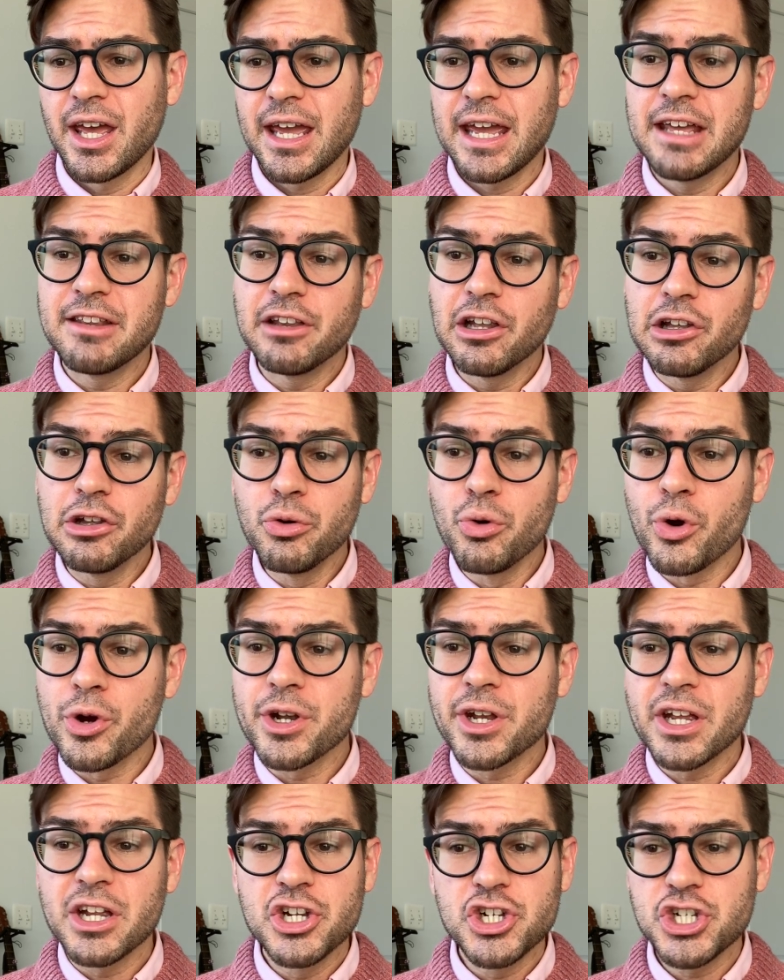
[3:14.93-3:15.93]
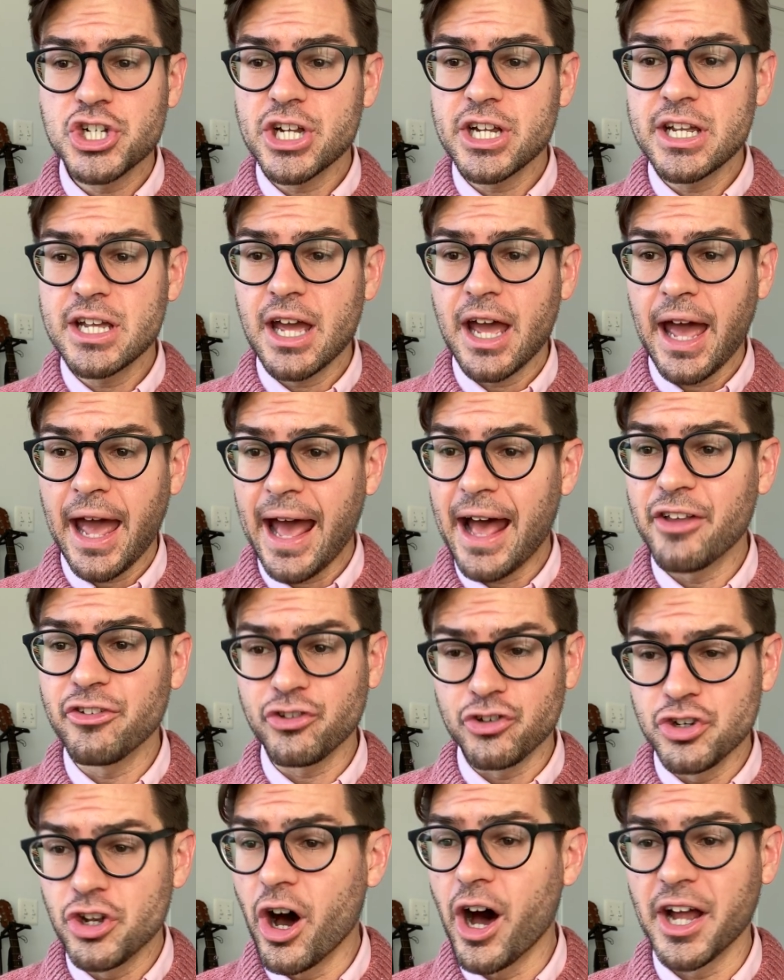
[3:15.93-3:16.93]
In the Lord, she
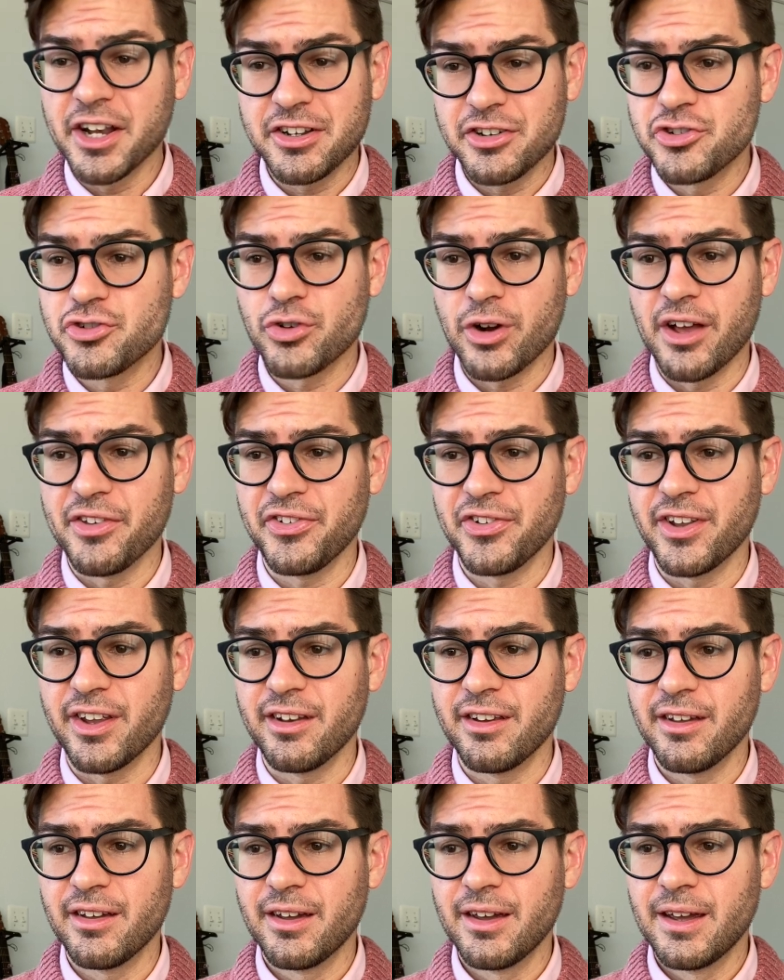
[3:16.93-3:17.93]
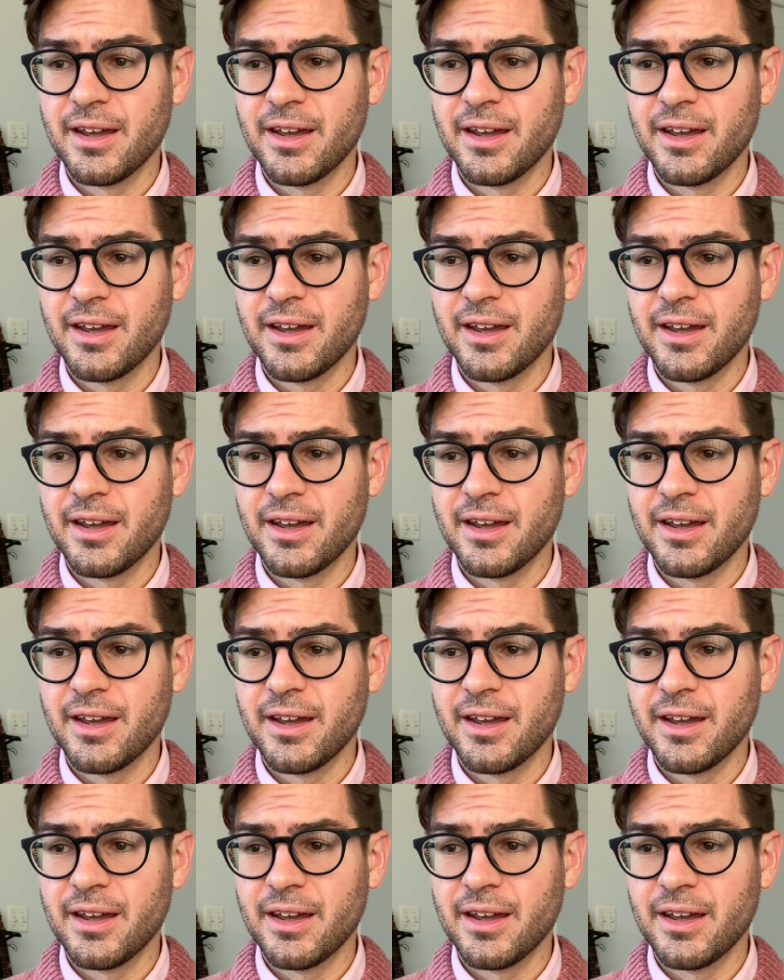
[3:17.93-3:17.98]
has not trusted.